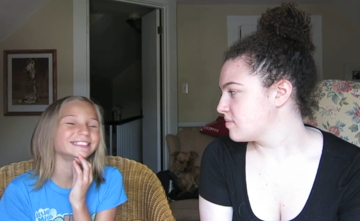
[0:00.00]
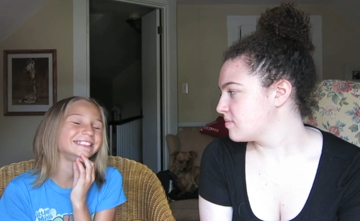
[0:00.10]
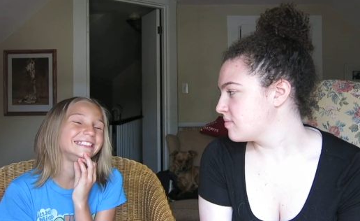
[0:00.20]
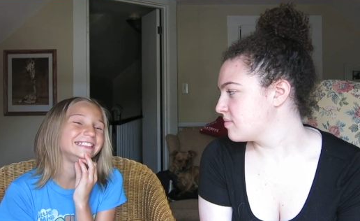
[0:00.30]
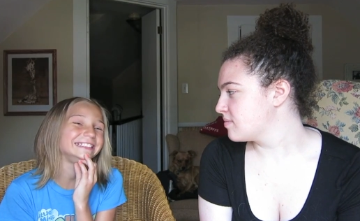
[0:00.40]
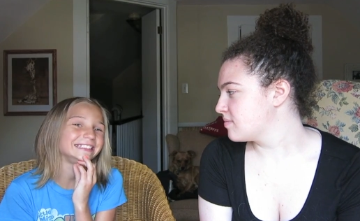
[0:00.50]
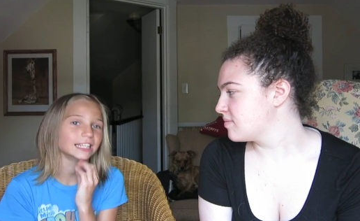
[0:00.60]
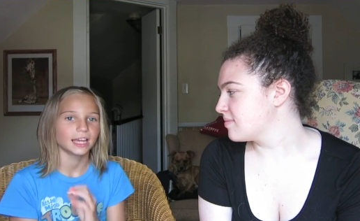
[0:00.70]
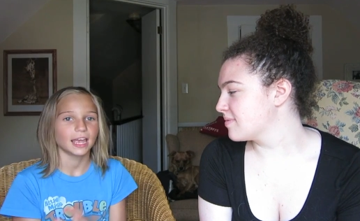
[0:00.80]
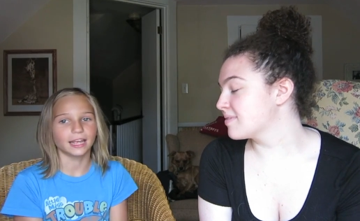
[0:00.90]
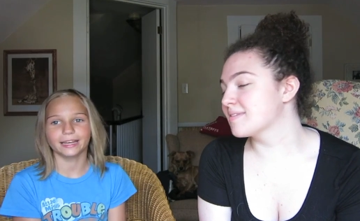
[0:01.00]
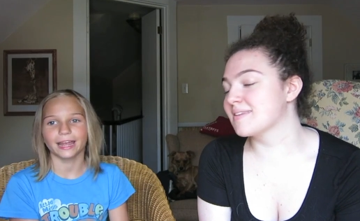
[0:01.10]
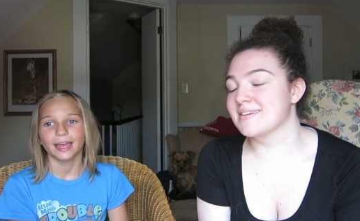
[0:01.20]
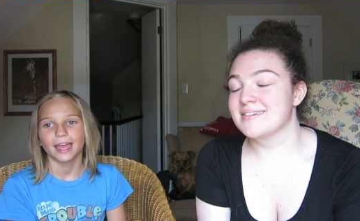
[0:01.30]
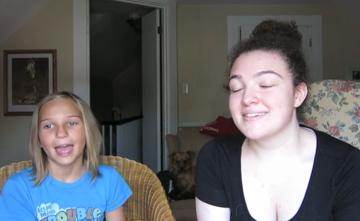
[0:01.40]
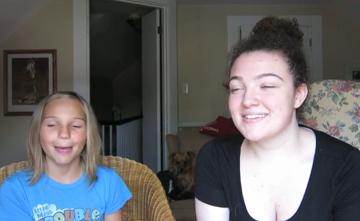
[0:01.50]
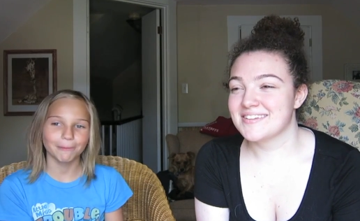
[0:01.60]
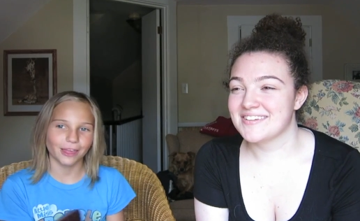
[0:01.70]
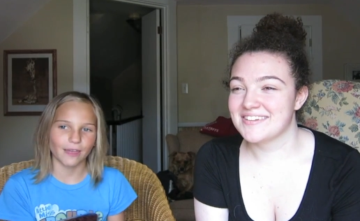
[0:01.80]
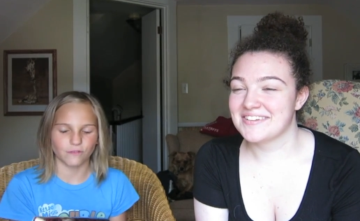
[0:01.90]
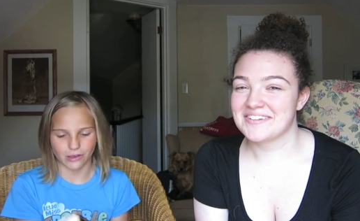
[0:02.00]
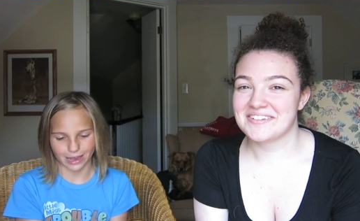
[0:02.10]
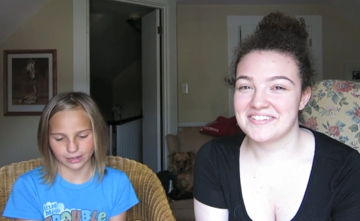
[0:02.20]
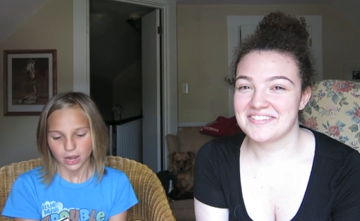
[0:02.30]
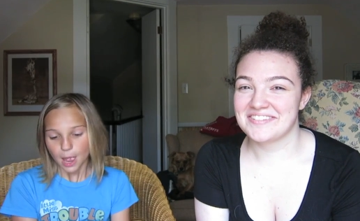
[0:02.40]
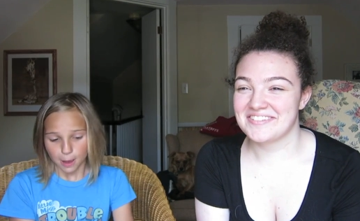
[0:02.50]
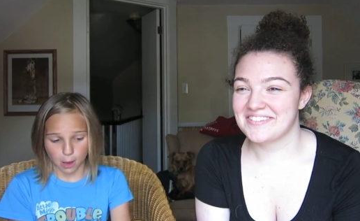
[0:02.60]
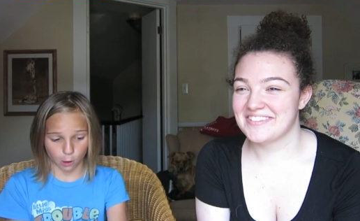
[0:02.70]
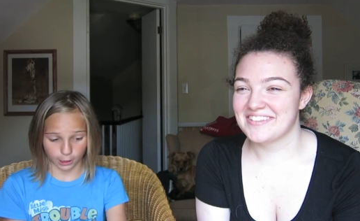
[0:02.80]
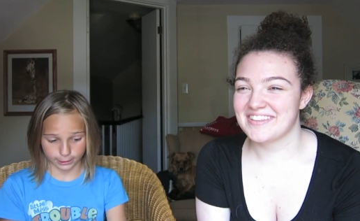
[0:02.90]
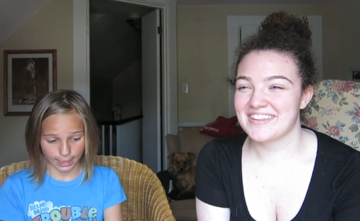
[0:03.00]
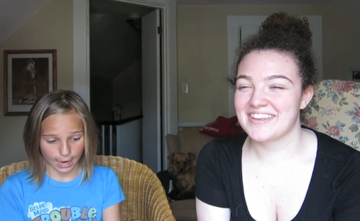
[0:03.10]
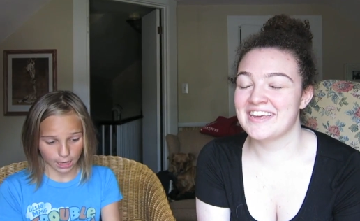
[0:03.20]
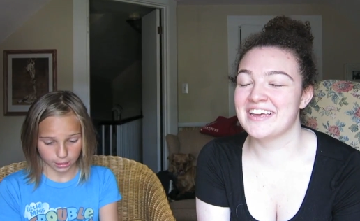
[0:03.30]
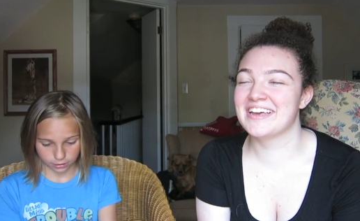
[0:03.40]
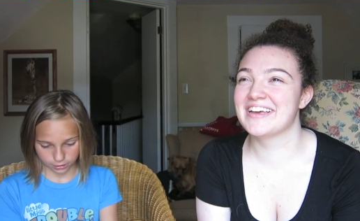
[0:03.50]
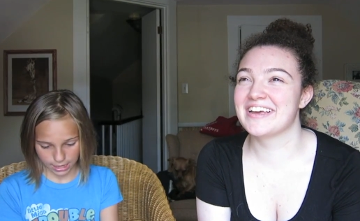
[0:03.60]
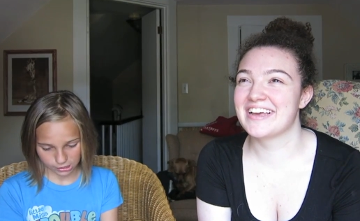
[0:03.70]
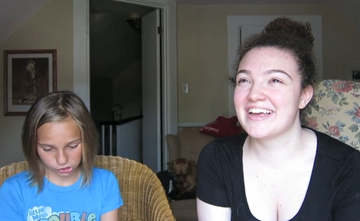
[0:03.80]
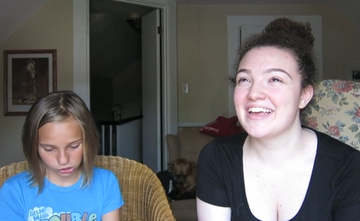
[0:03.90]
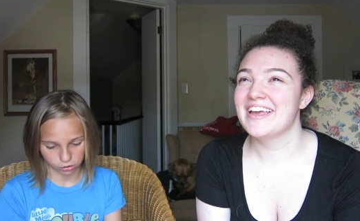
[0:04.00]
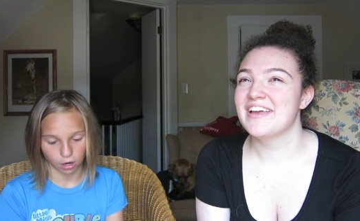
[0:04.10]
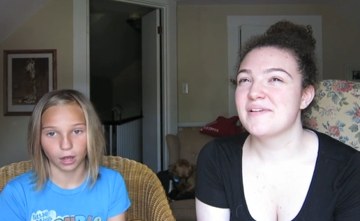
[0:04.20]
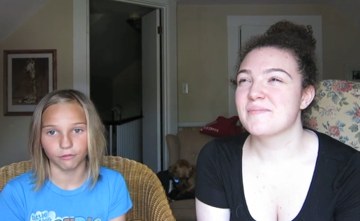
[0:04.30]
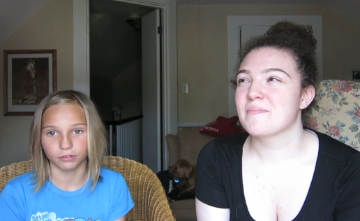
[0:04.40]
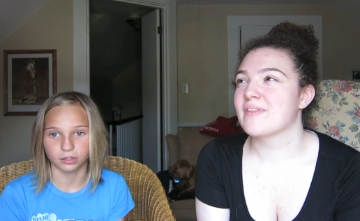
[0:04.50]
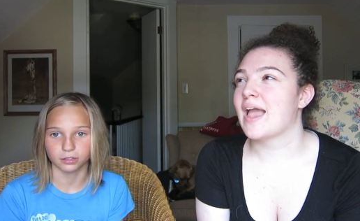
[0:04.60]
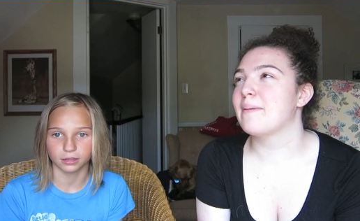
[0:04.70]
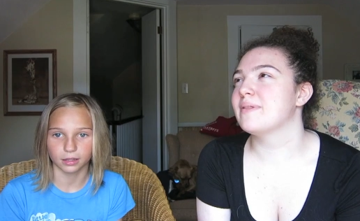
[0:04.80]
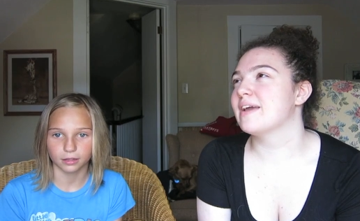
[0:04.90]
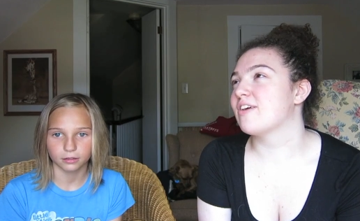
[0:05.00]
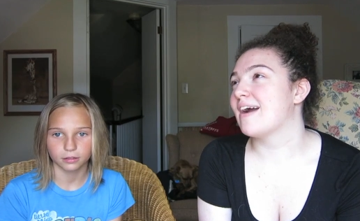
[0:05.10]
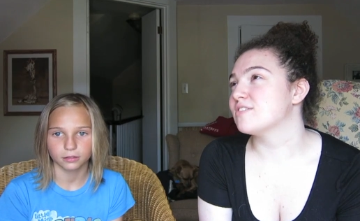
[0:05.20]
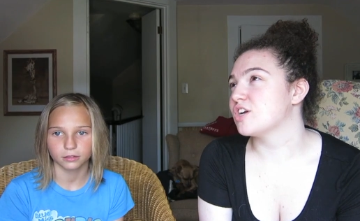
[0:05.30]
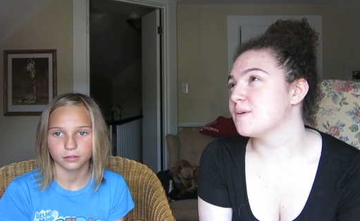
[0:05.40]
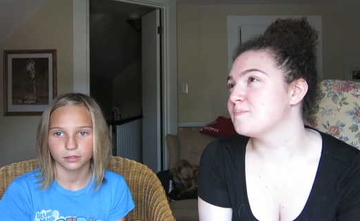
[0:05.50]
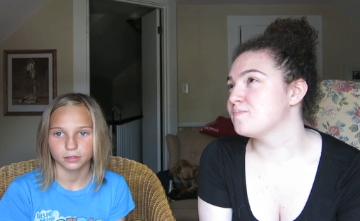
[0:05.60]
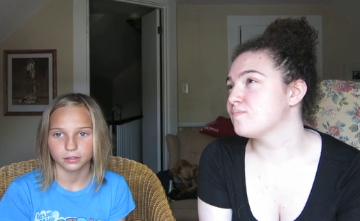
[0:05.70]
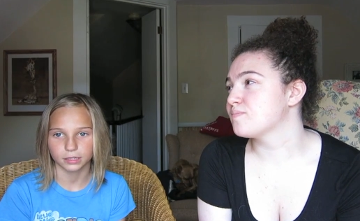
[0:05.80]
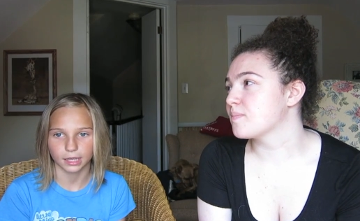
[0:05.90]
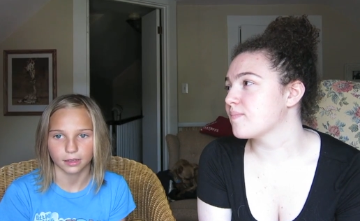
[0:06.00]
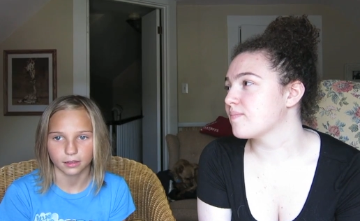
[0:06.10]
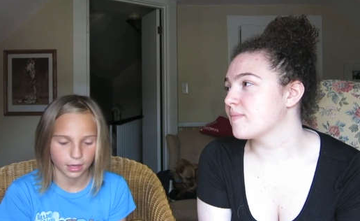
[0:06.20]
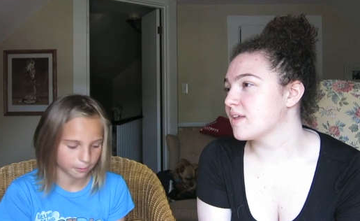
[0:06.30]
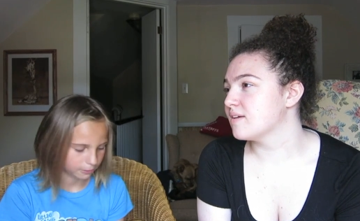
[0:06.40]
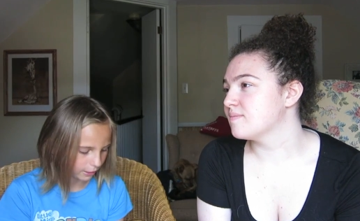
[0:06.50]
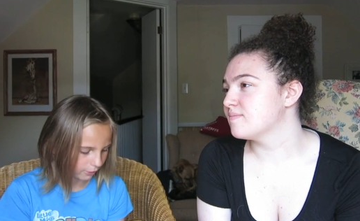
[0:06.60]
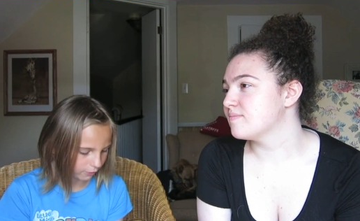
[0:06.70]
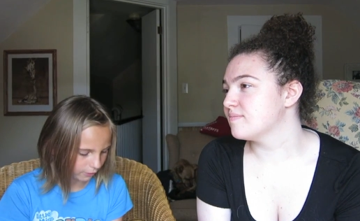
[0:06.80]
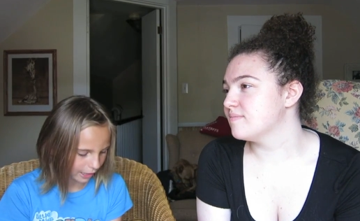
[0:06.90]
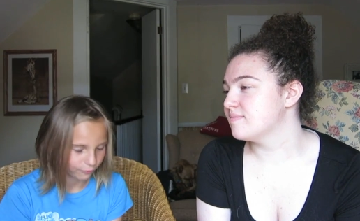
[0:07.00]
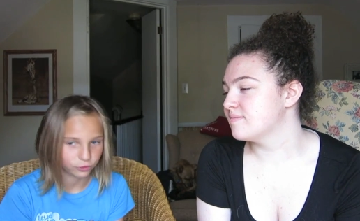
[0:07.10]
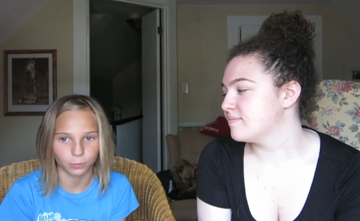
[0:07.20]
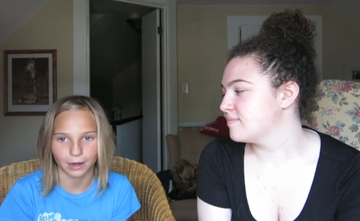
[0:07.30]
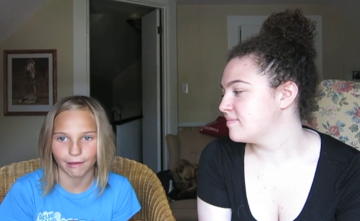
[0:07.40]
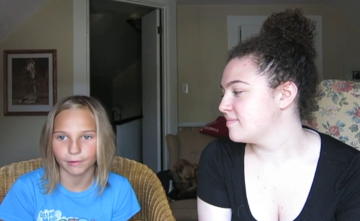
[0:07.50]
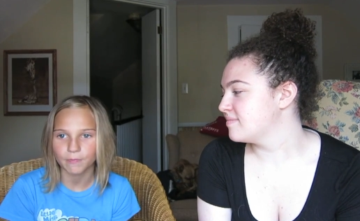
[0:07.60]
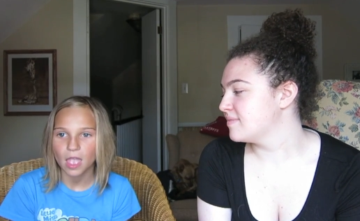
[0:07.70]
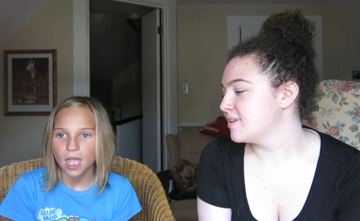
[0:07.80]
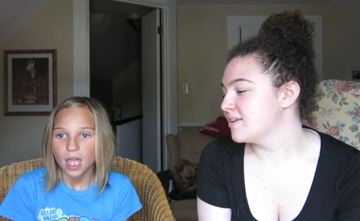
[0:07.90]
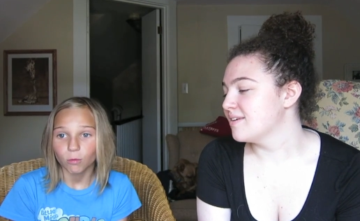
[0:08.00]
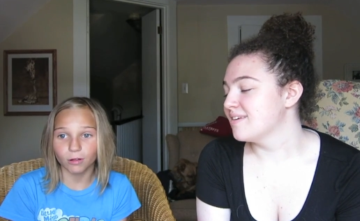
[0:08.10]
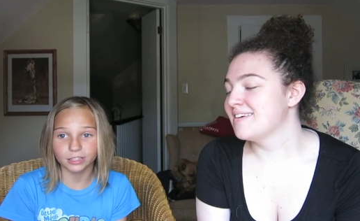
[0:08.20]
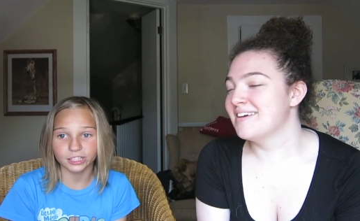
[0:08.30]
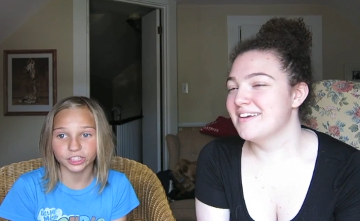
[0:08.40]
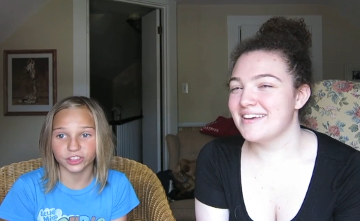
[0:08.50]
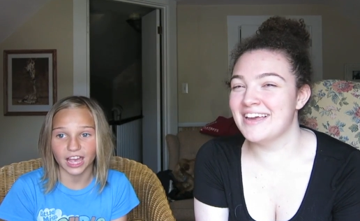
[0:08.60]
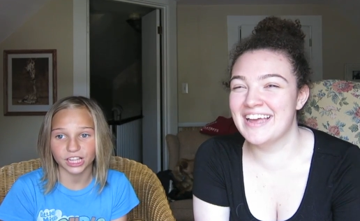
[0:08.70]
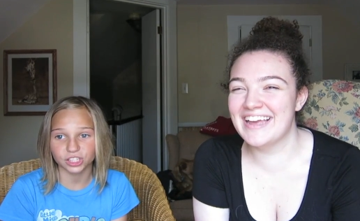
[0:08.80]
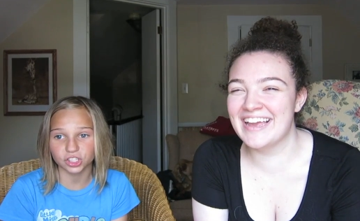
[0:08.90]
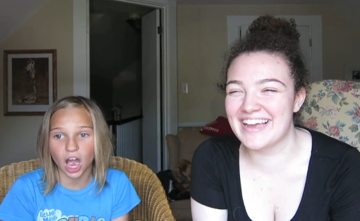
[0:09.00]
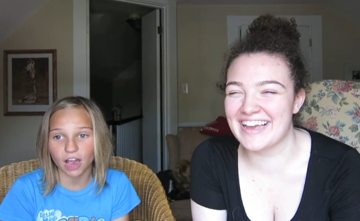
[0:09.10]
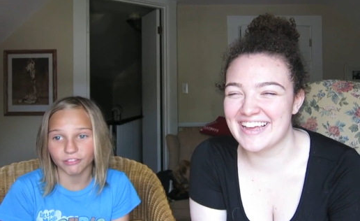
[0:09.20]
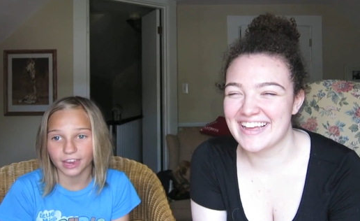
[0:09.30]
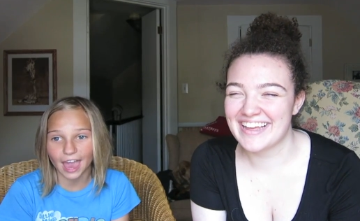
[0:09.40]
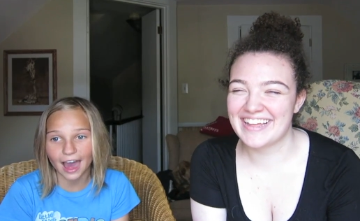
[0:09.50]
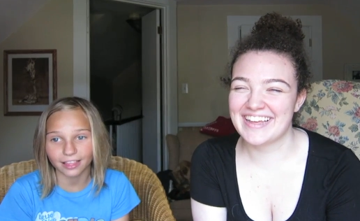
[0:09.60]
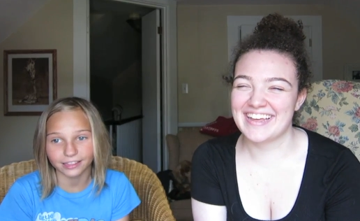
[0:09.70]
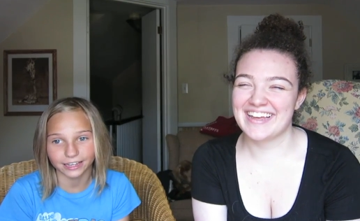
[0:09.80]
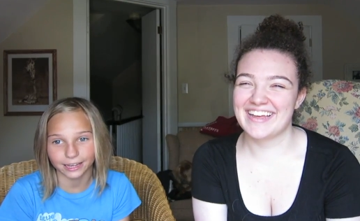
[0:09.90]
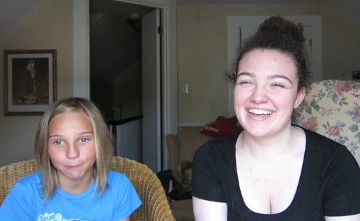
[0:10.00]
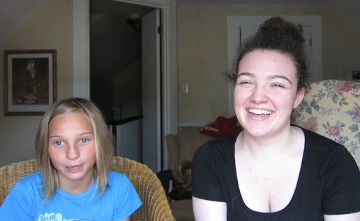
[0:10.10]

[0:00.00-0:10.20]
Speaker 1: little flower and happily ever end. Or yeah, that's not real.
Speaker 2: Happily ever after.
Speaker 1: Yeah, happily ever after. Whatever. Well, that's not reality,